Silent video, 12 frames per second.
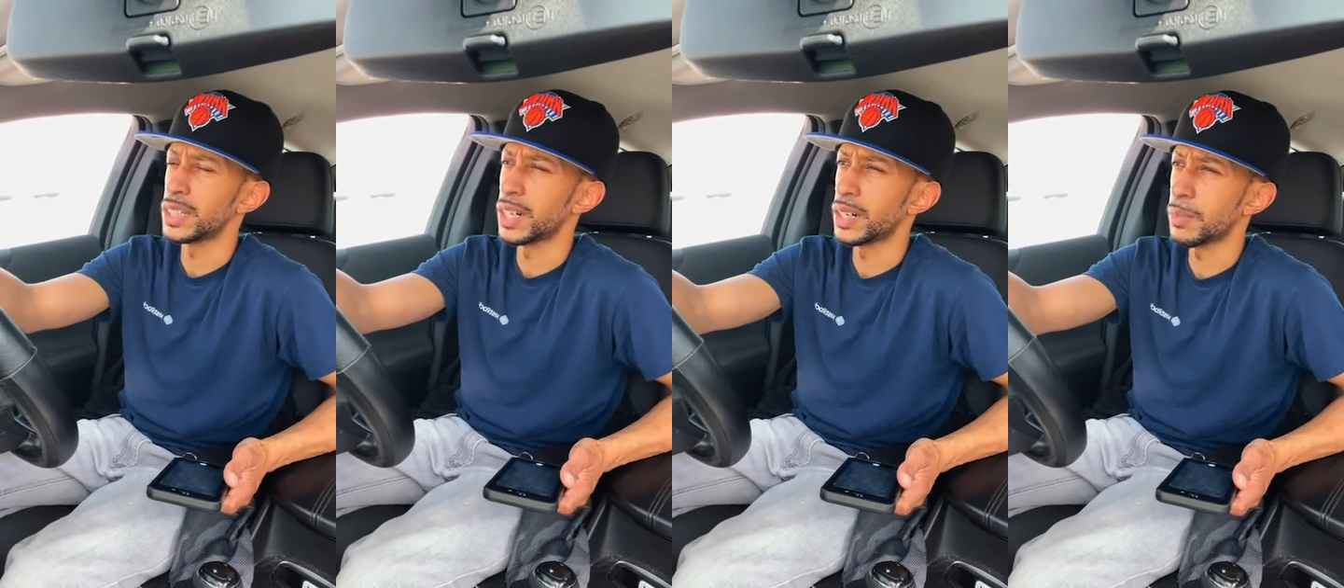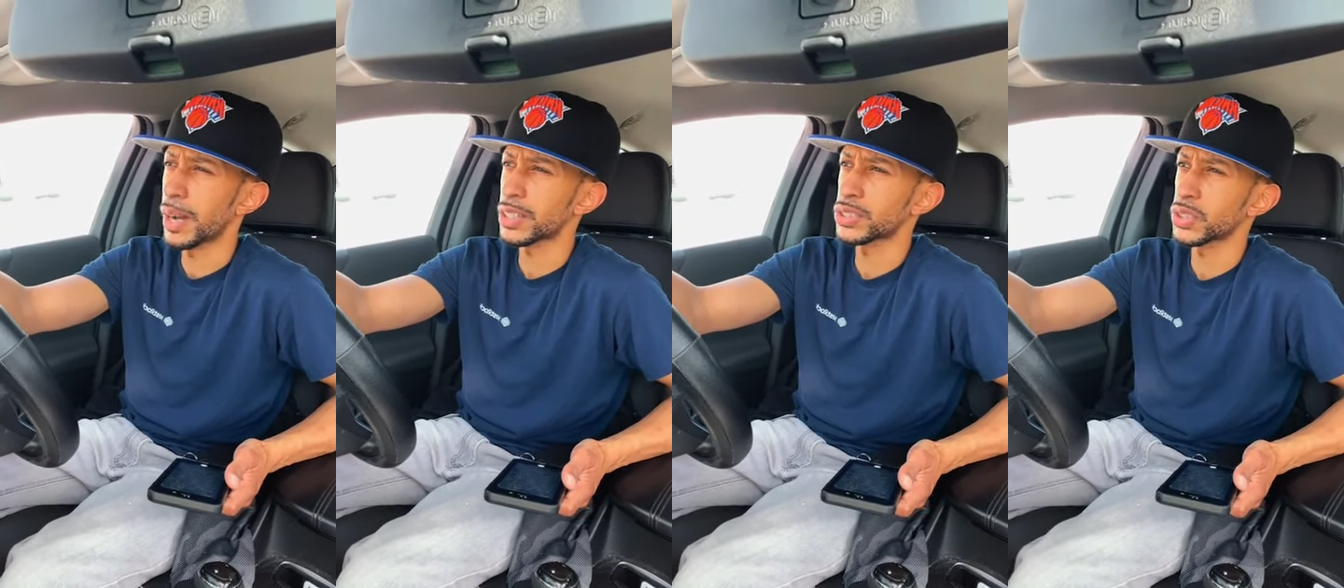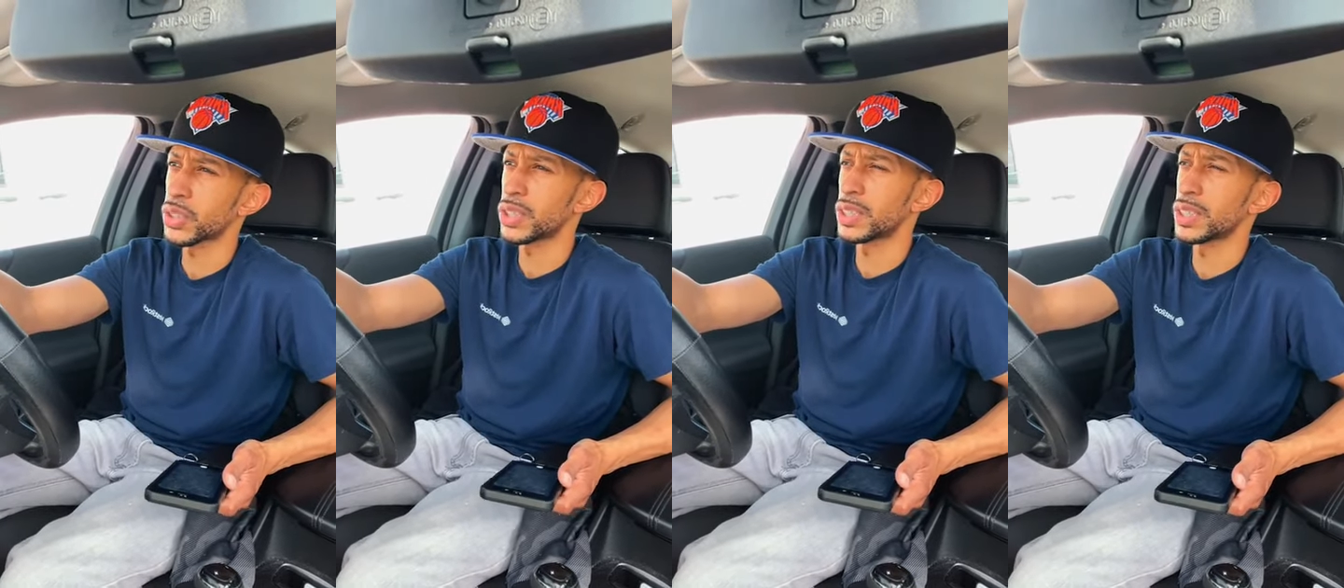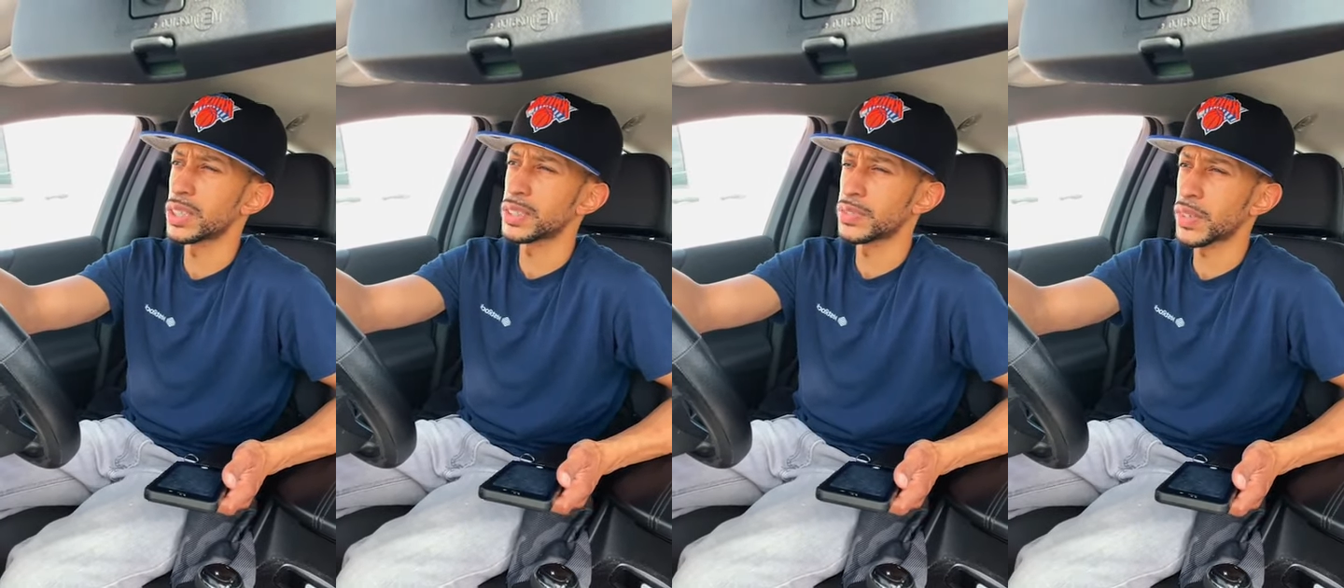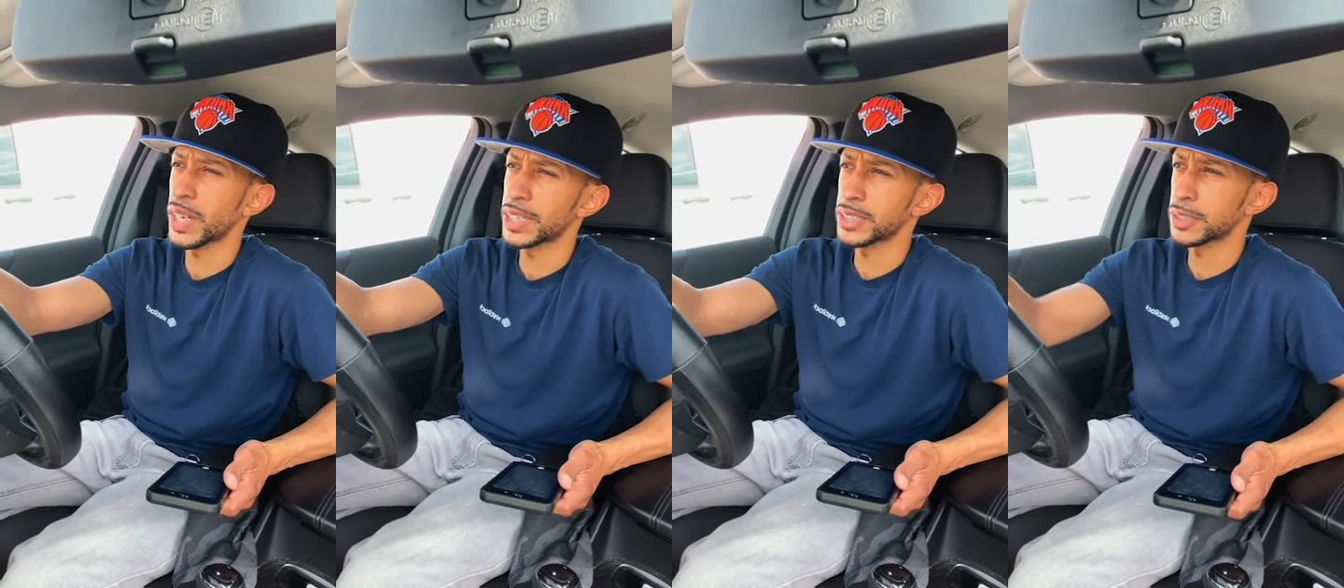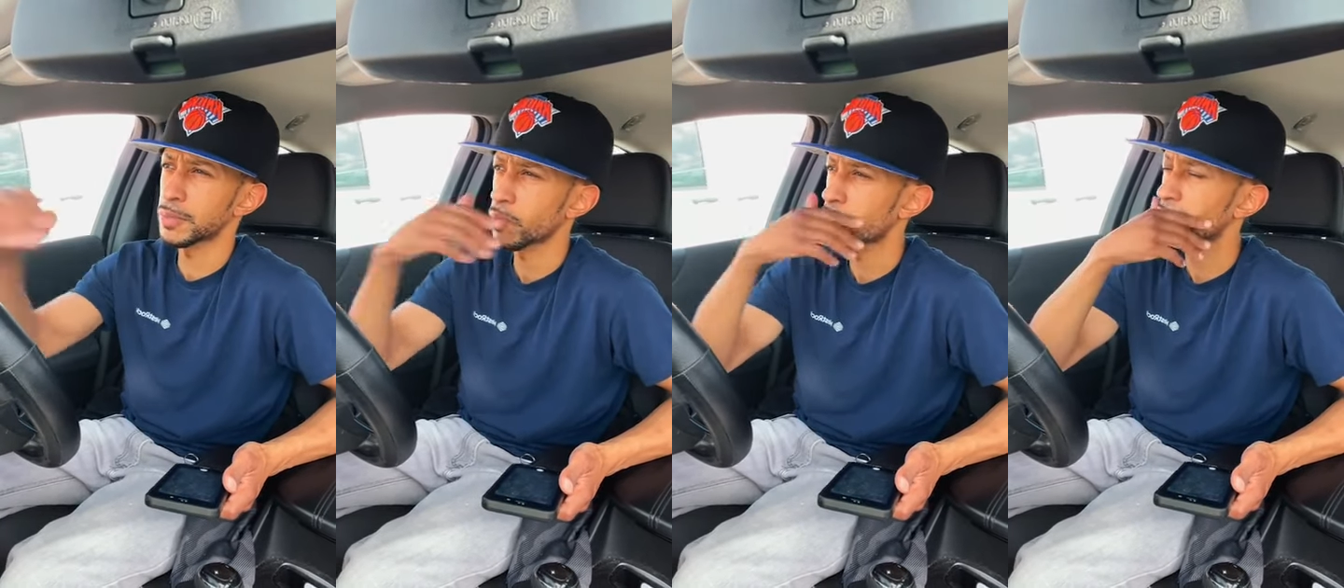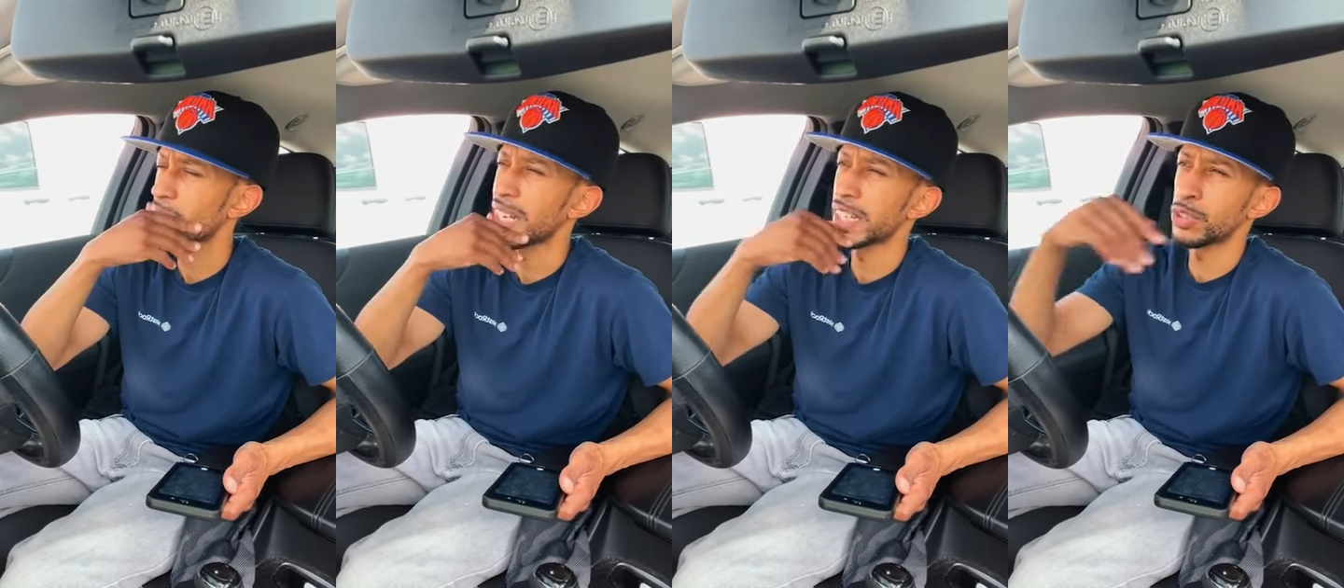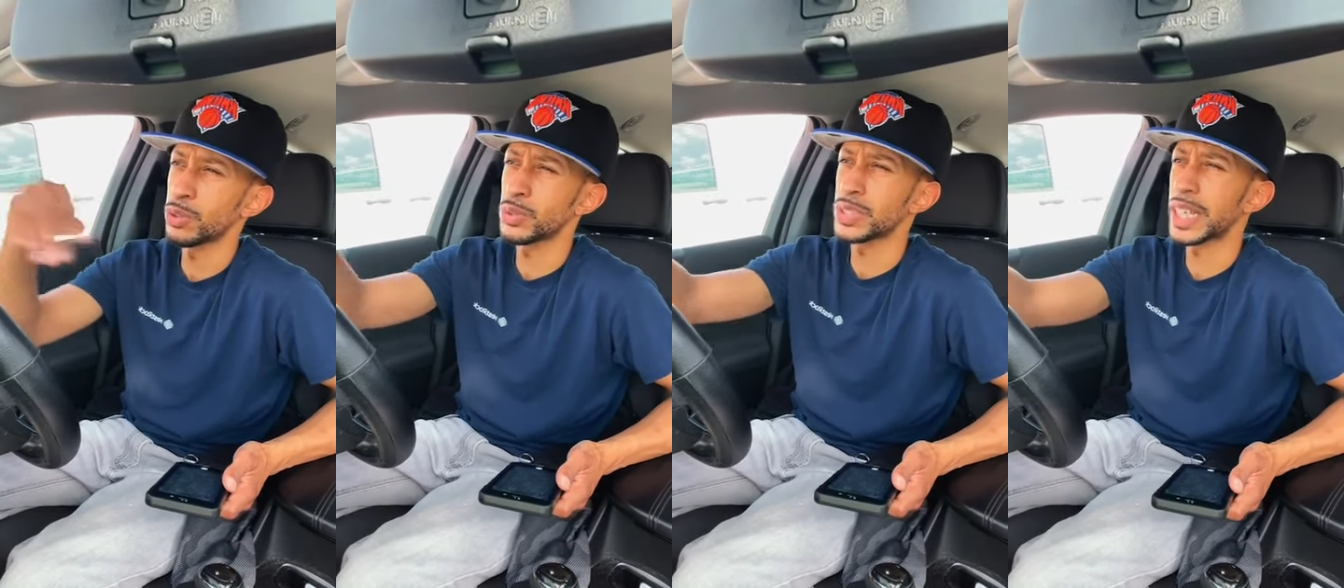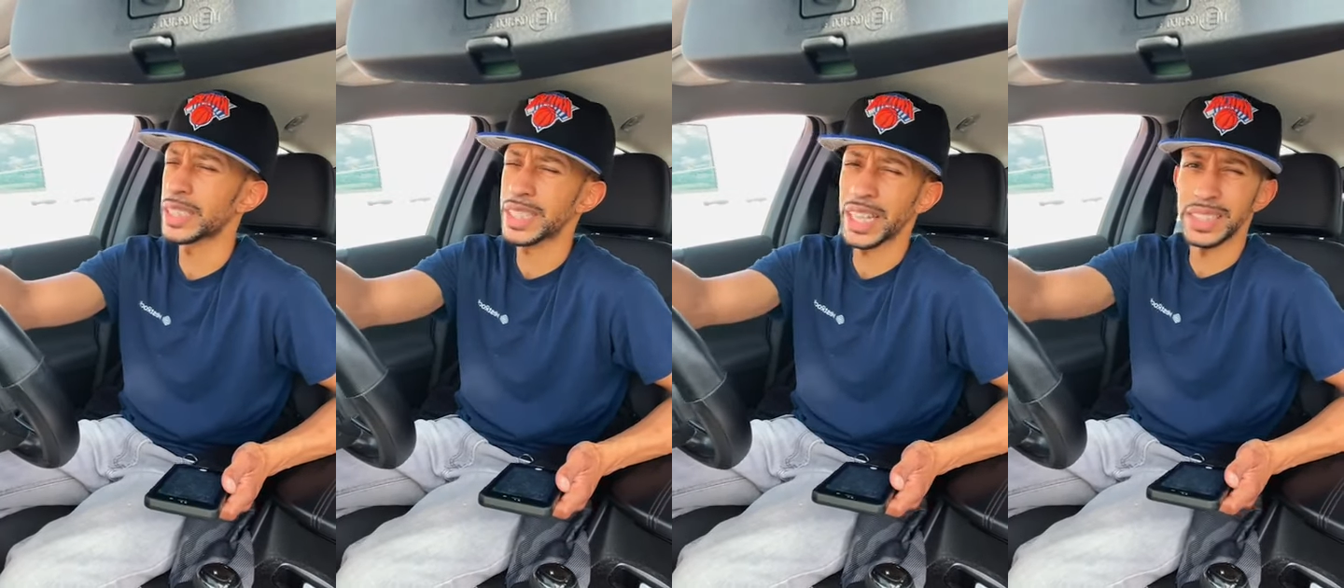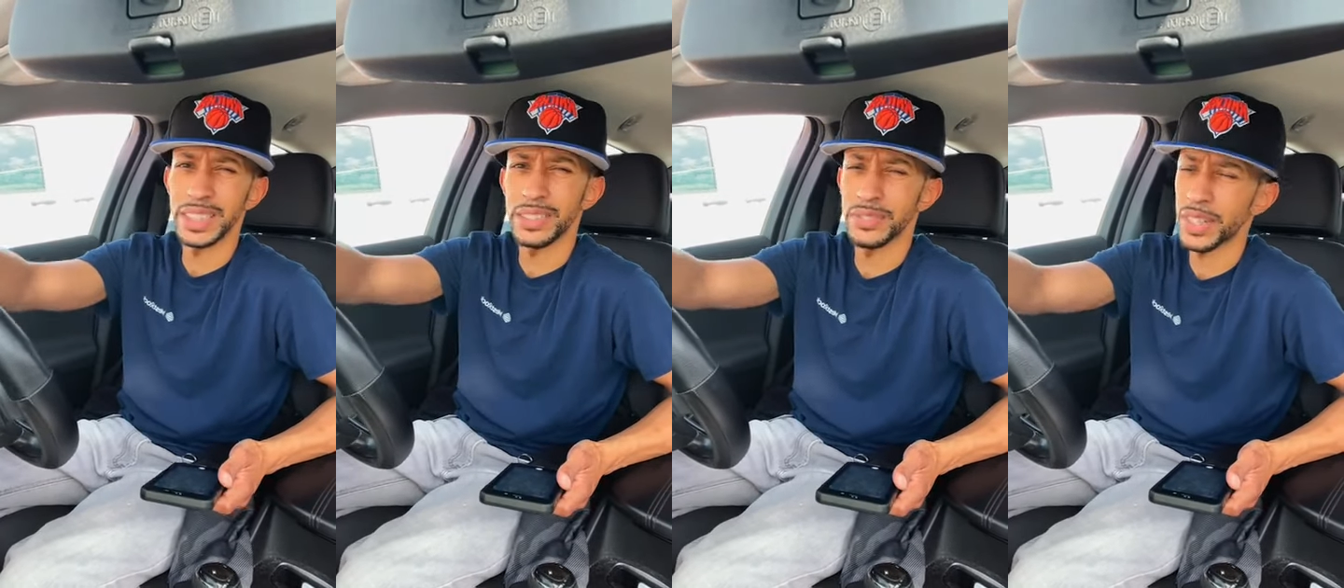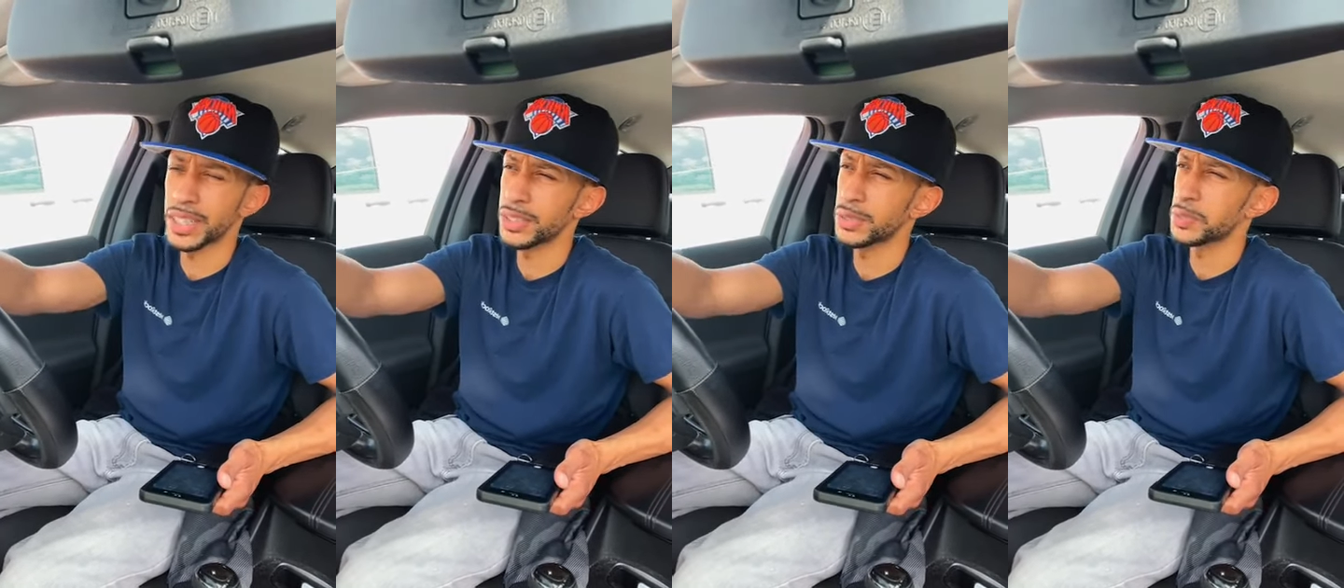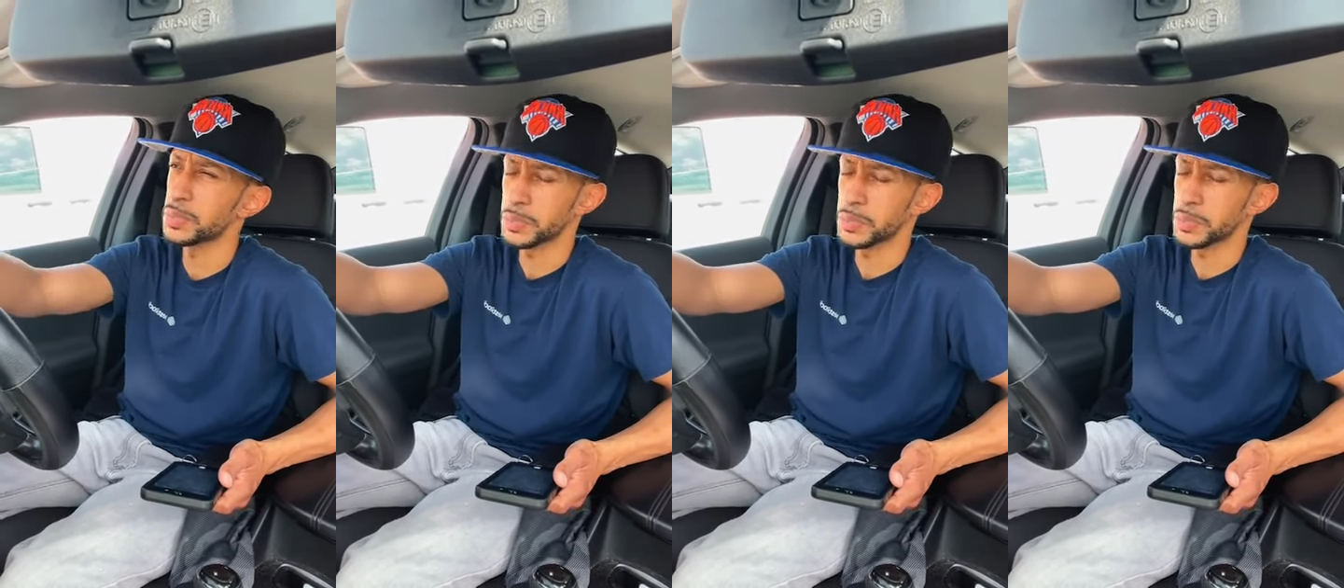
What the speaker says: about your device, and they use that to identify you.